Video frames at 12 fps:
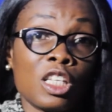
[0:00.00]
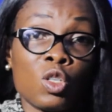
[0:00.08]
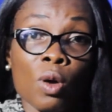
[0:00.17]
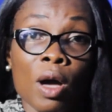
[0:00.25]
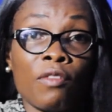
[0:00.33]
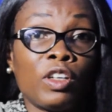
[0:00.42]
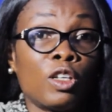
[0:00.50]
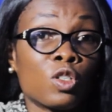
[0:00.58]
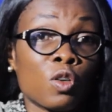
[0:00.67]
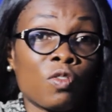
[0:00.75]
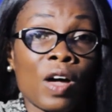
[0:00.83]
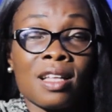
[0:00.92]
that you have a lot
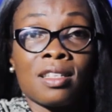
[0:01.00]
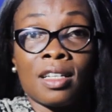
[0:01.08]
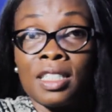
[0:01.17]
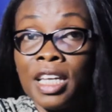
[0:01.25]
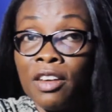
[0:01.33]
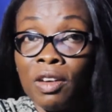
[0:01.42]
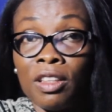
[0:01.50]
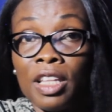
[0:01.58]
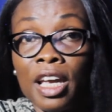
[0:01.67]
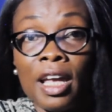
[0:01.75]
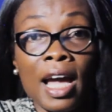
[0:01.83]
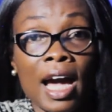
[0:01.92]
of hazards here and
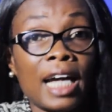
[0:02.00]
there,